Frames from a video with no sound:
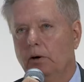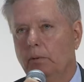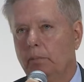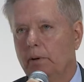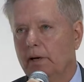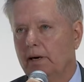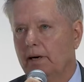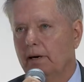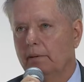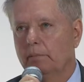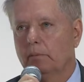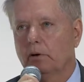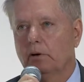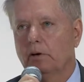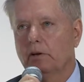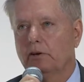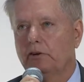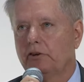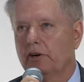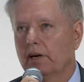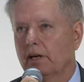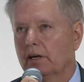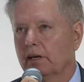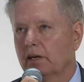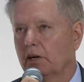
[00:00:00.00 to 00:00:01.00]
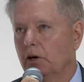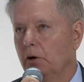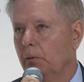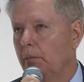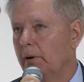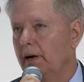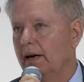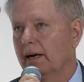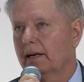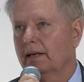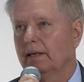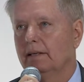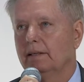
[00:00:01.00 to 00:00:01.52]
but I'm going to try to go
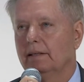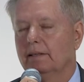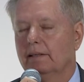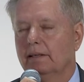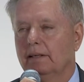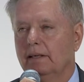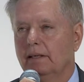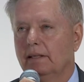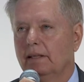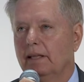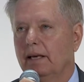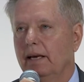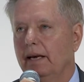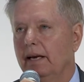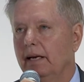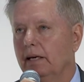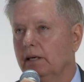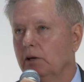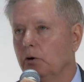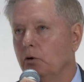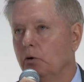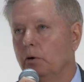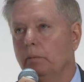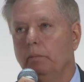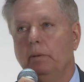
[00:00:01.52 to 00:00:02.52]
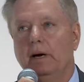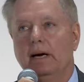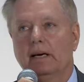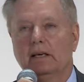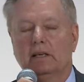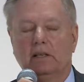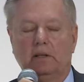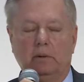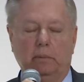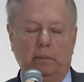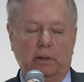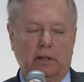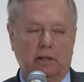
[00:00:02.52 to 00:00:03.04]
back and get the aid going back to
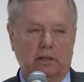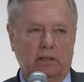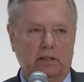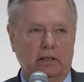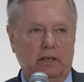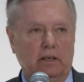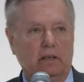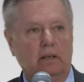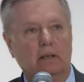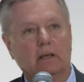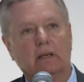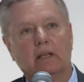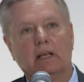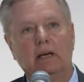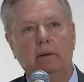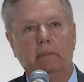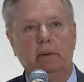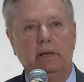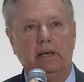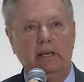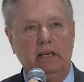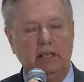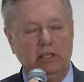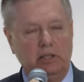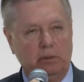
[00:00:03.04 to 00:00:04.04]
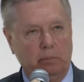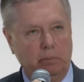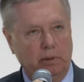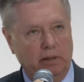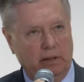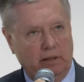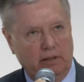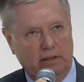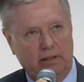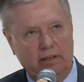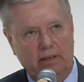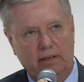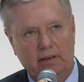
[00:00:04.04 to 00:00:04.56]
the military. The Lebanese
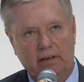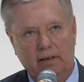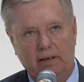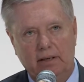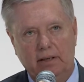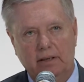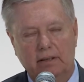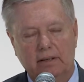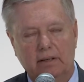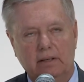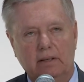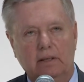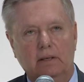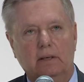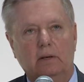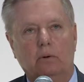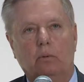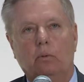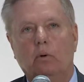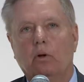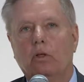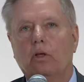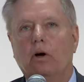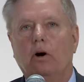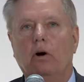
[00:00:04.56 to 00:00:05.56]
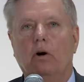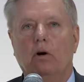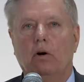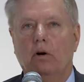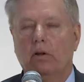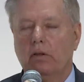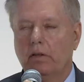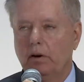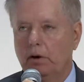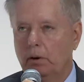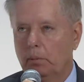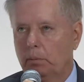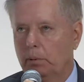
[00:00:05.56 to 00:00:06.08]
military, with all
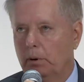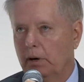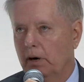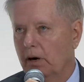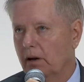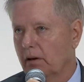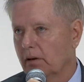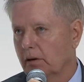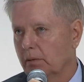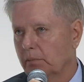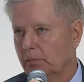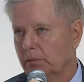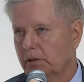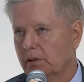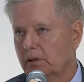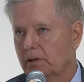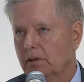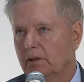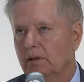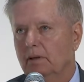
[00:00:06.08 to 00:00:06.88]
their problems,